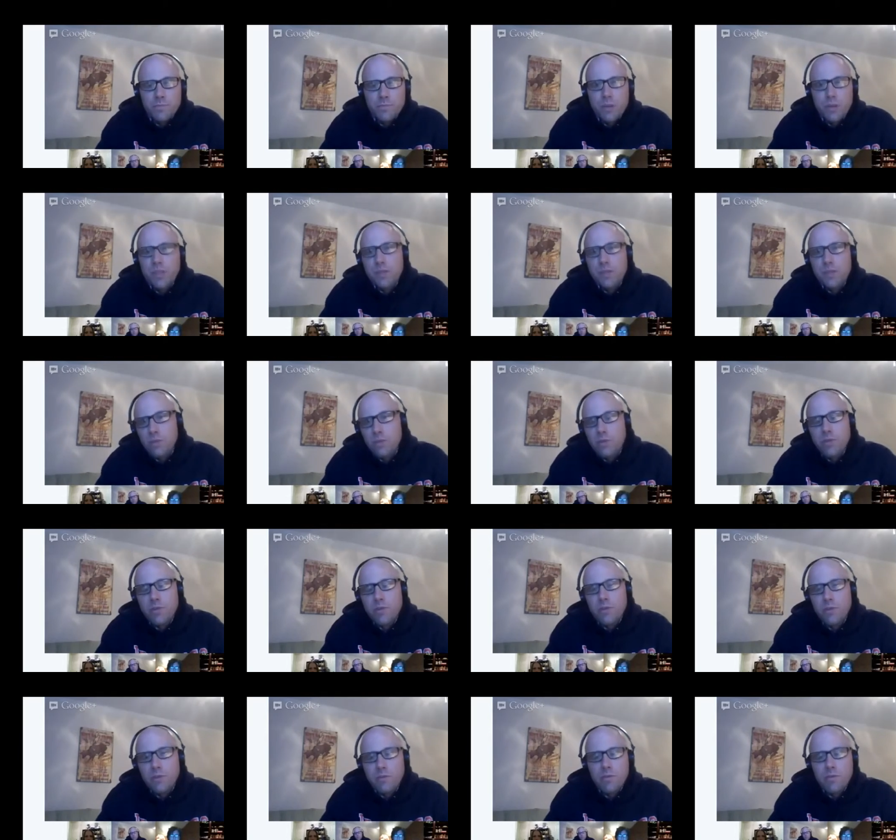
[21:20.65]

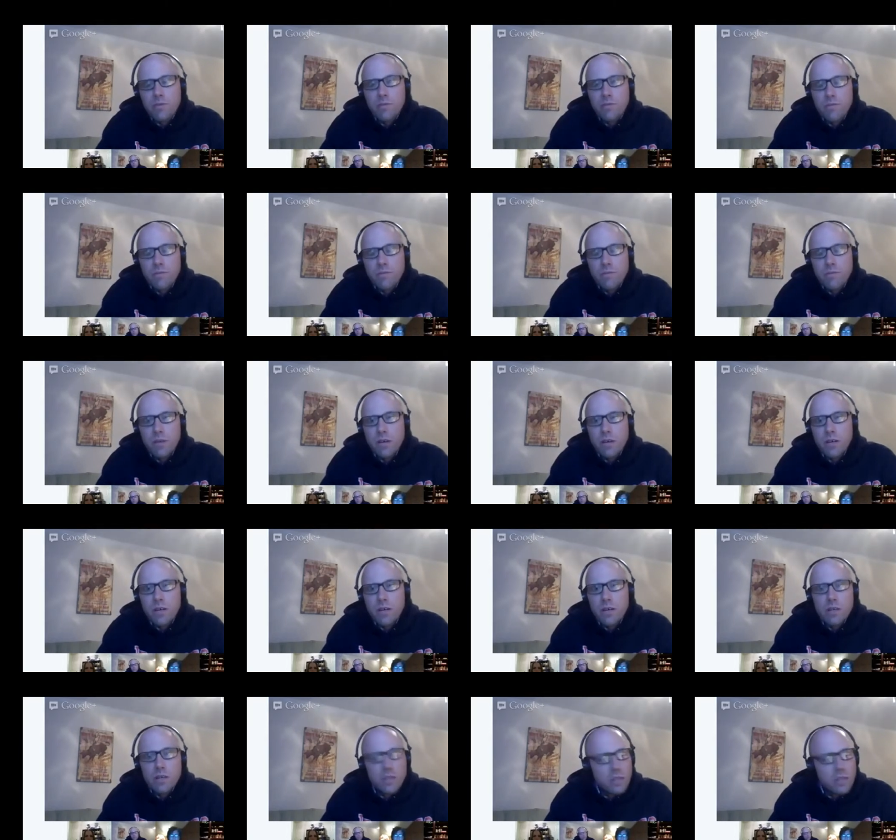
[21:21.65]
principles,
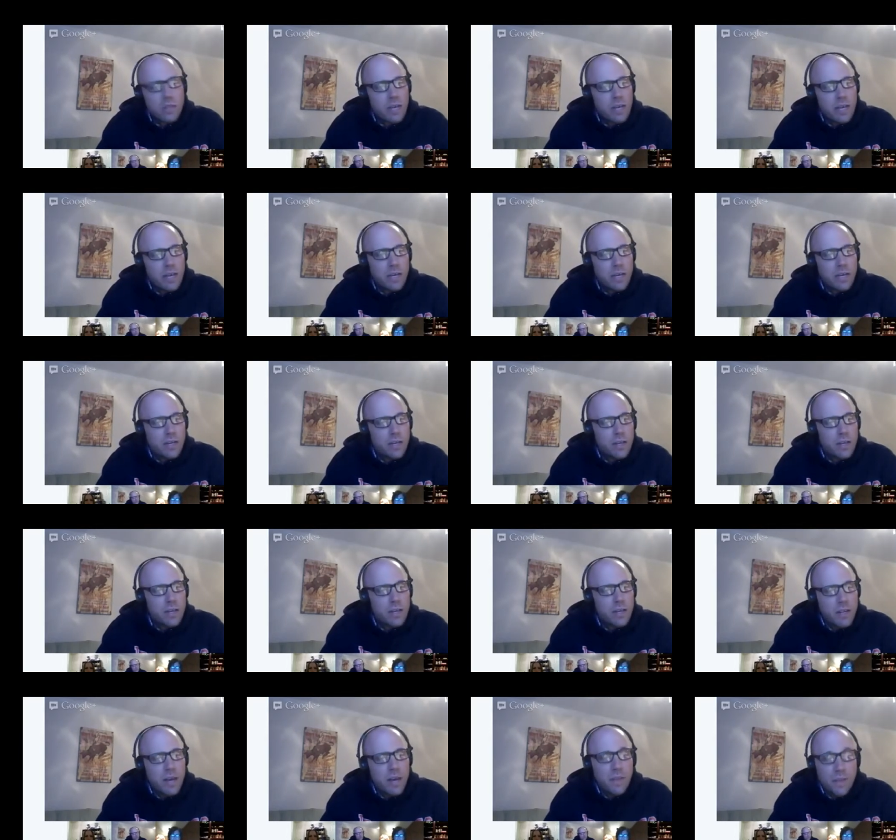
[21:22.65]
and
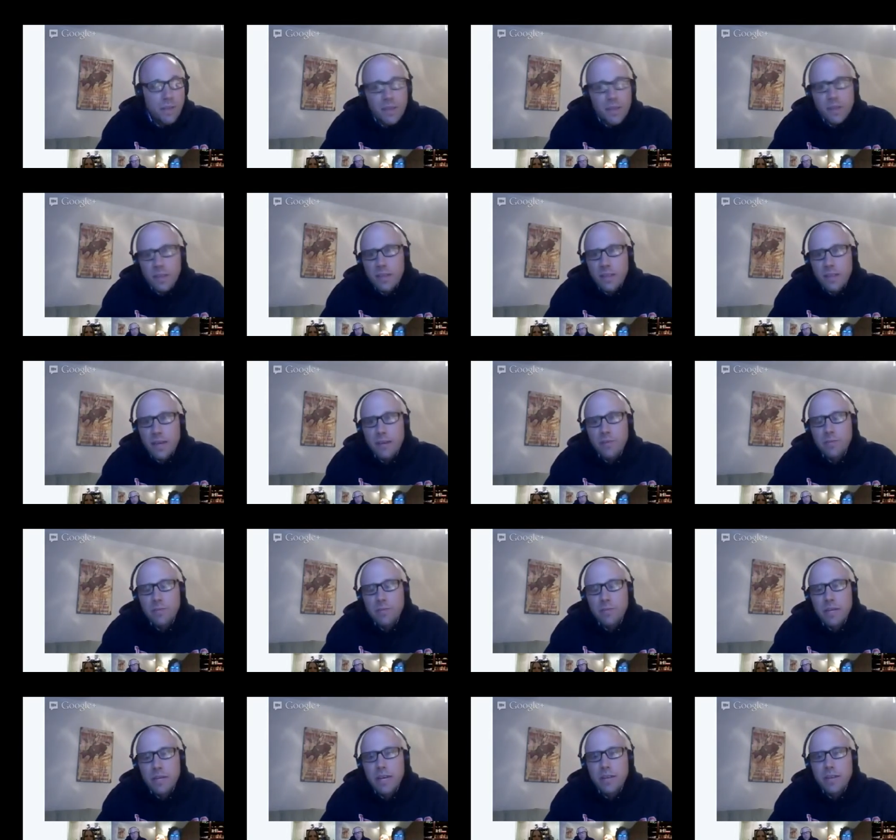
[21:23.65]
I think that would
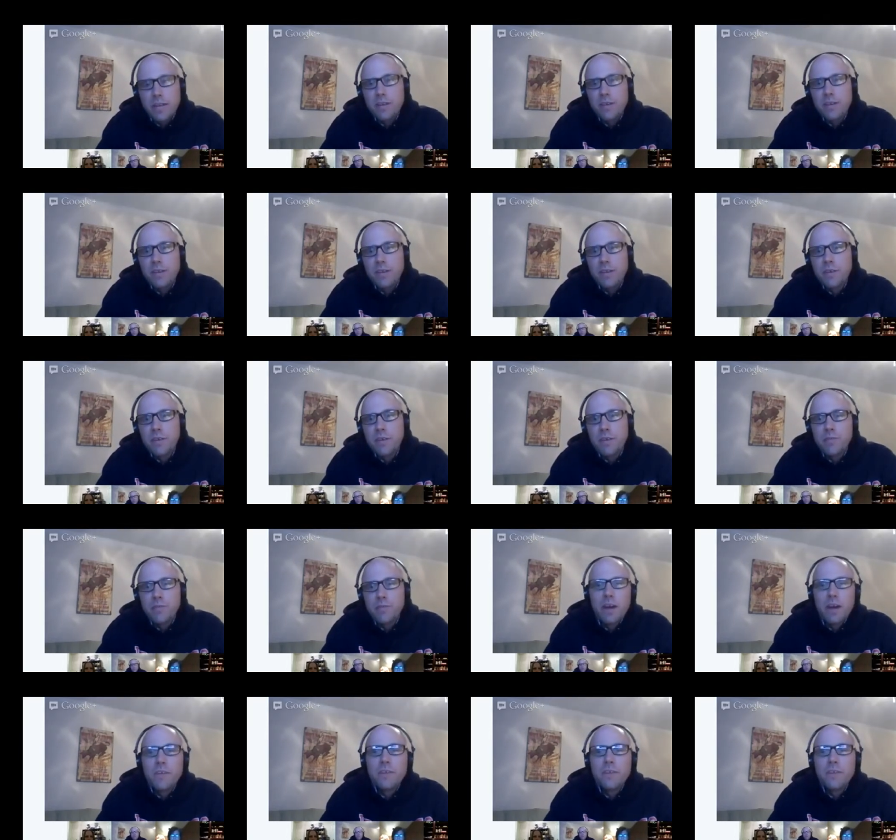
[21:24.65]
be necessary,
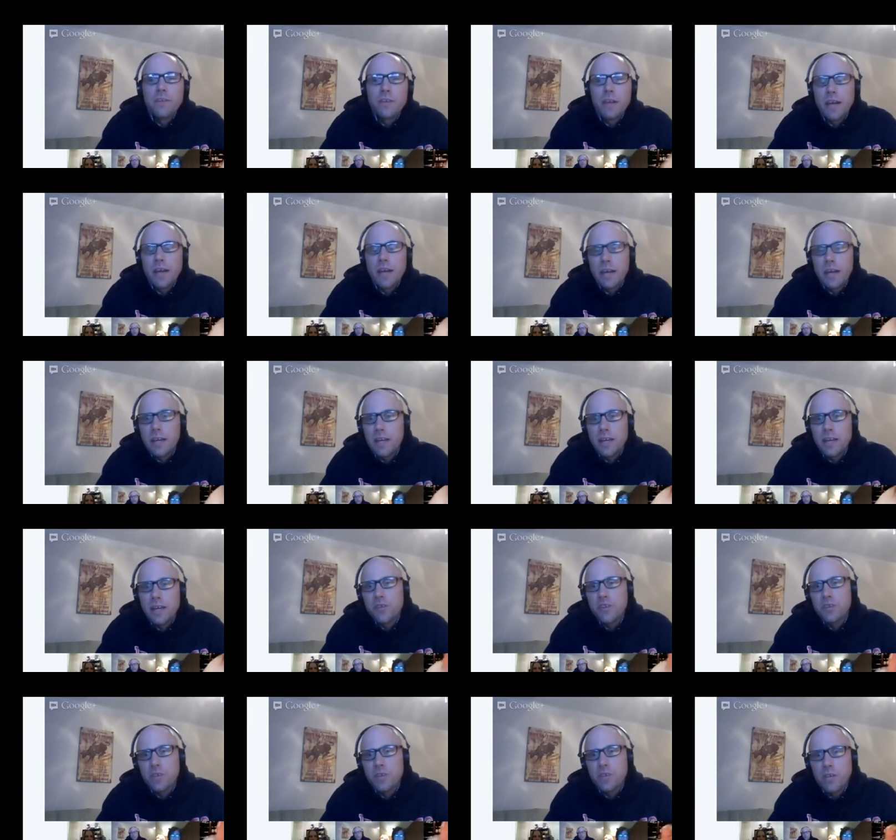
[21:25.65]
rather than
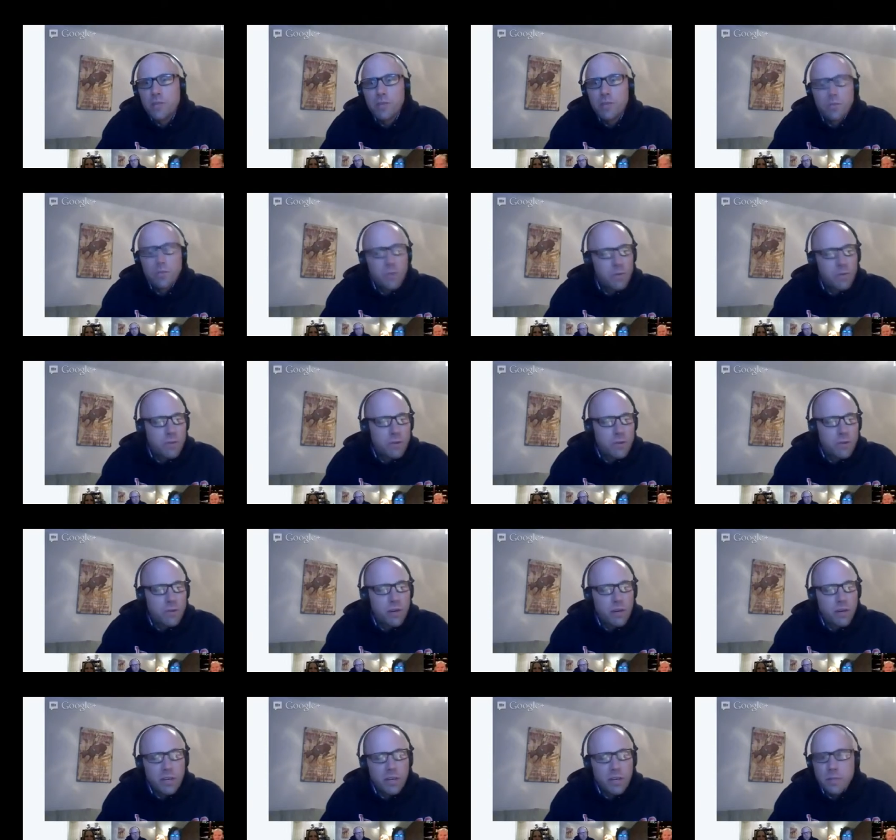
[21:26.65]
initially, when we were
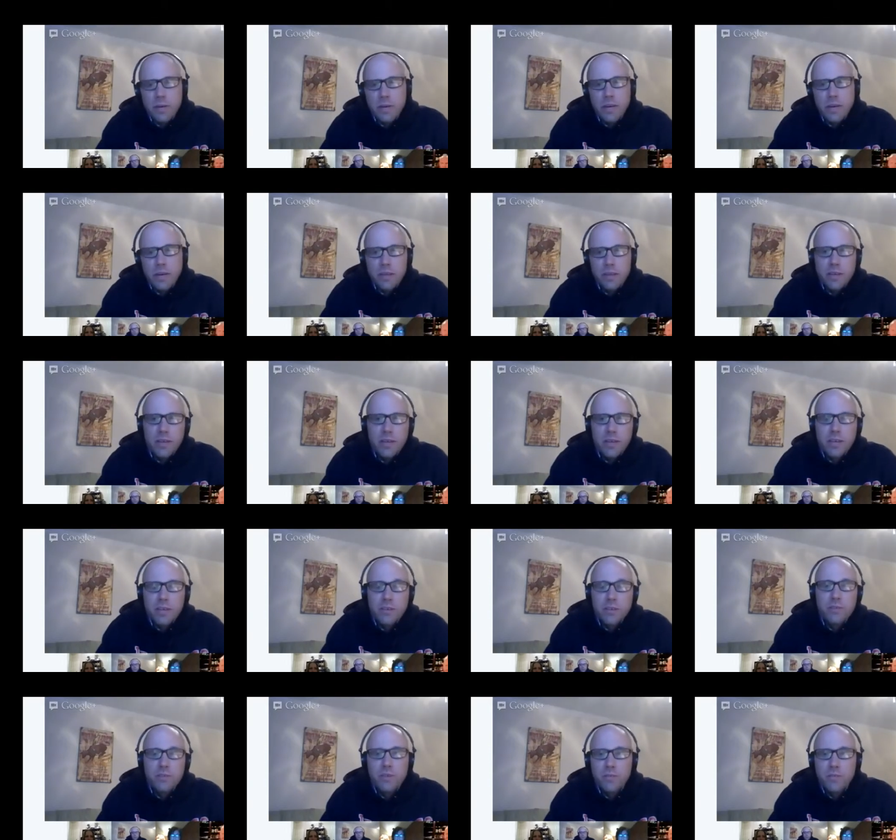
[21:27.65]
talking about it,
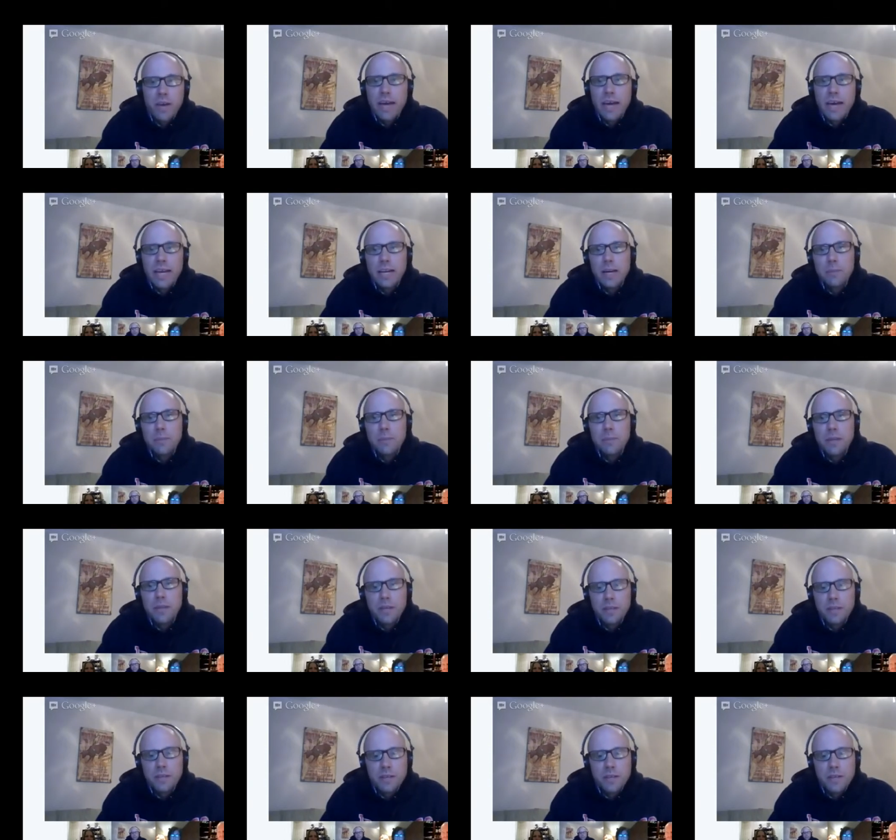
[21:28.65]
saying divide it up
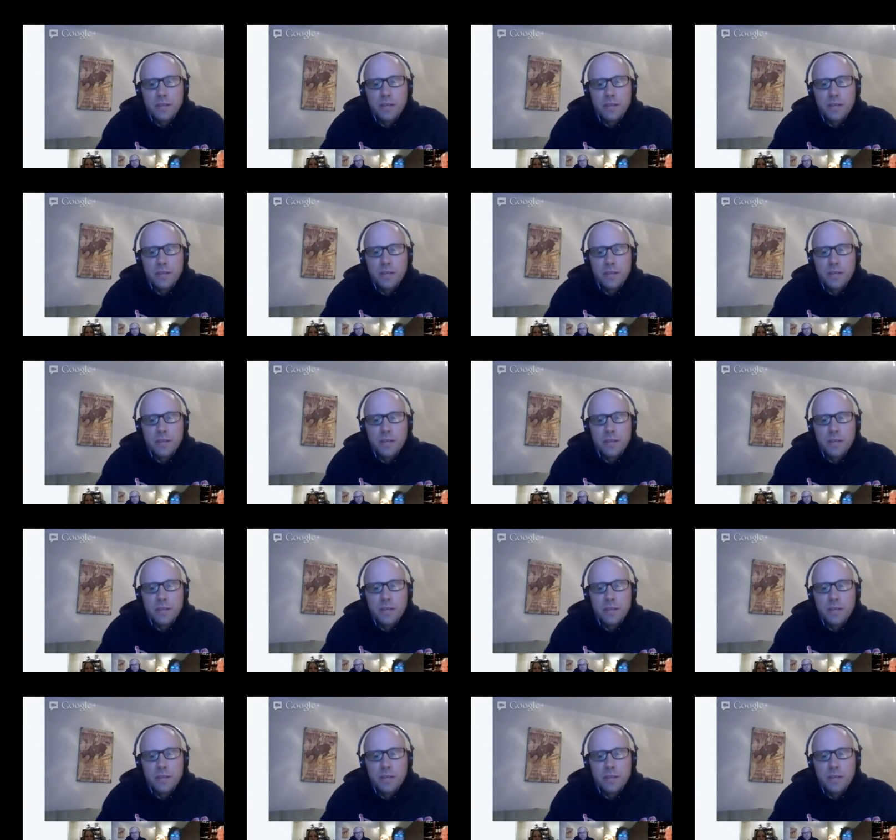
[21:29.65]
into